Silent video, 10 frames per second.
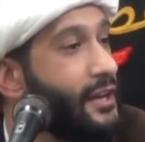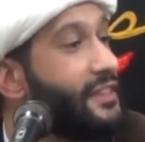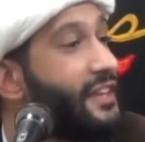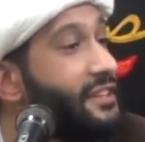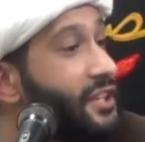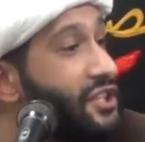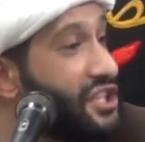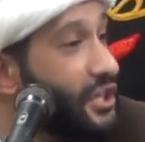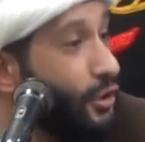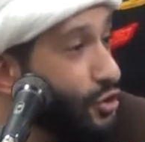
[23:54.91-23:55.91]
that the
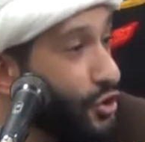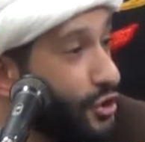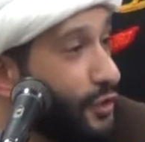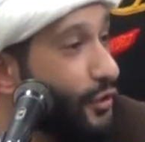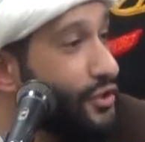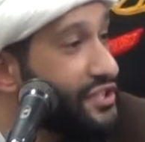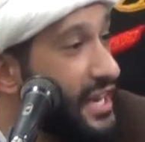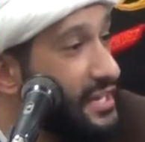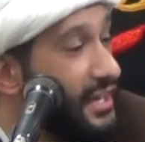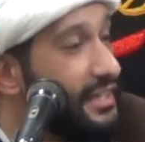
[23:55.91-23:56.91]
children of
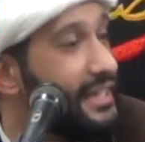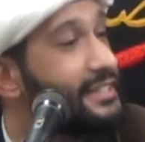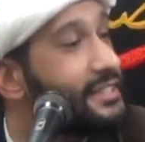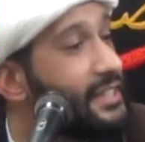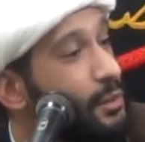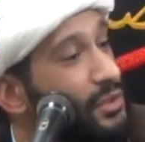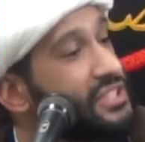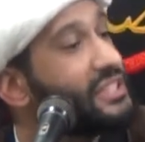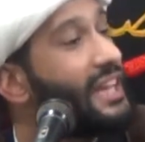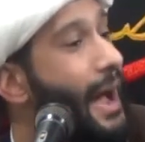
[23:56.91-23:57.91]
Hussein alayhi salam were
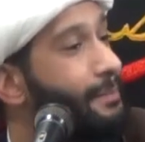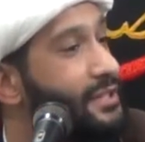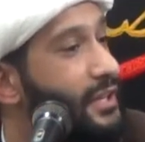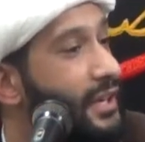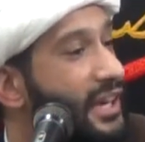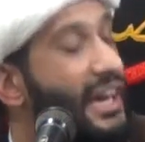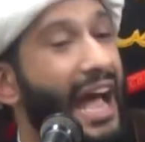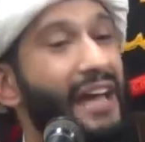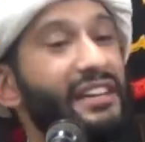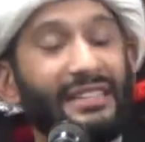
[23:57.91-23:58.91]
slapped
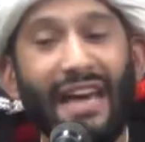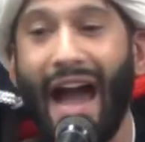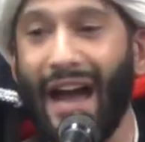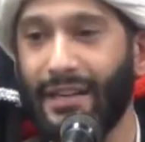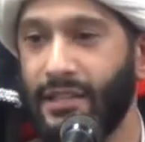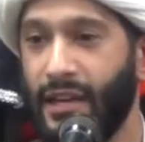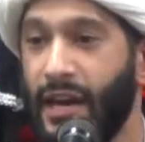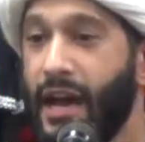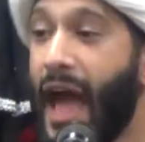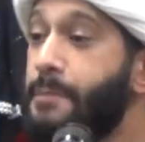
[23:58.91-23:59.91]
and attacked
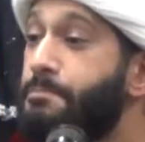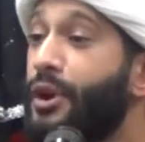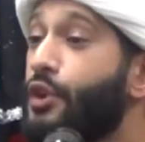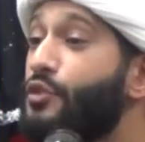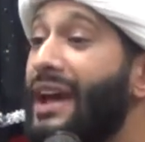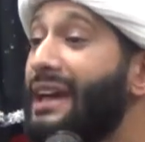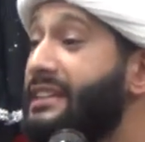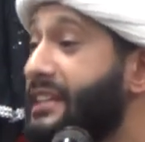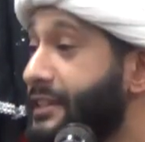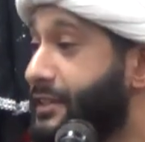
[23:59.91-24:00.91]
and
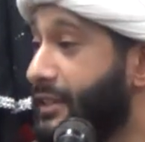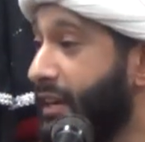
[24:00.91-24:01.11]
paraded